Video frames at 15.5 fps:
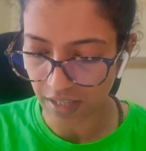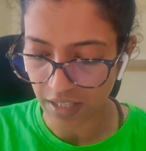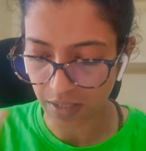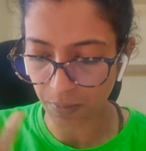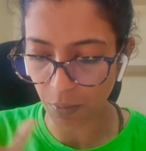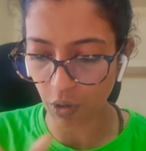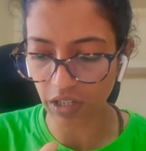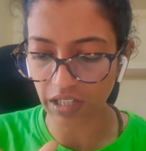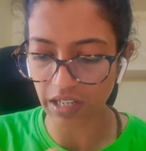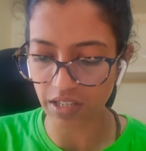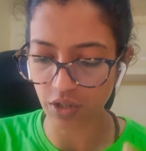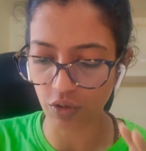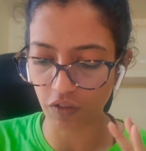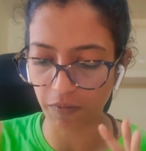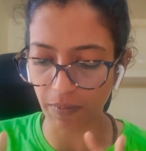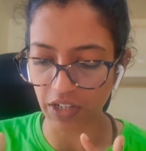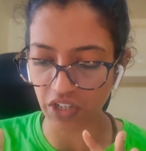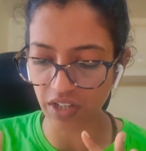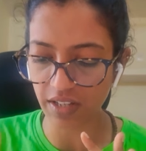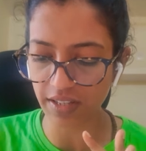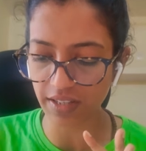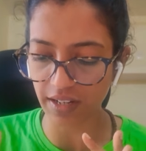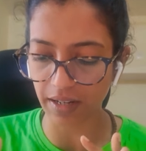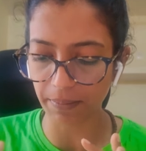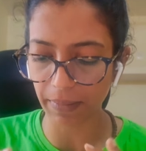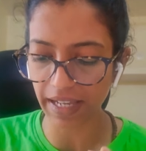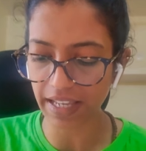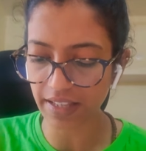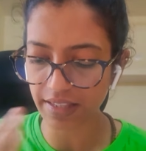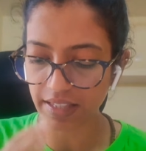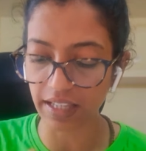Small cluster of machines run
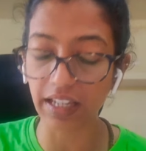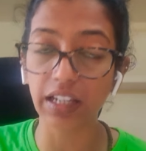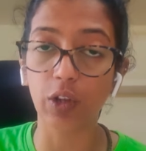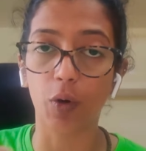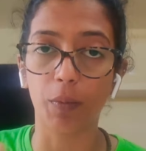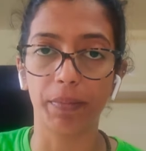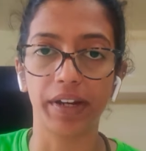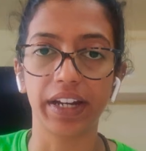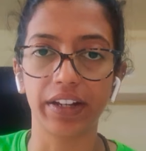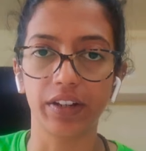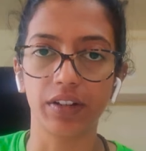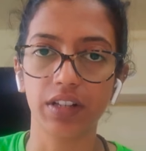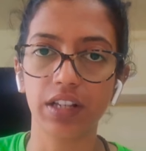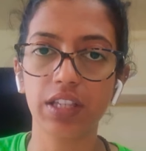by single operator.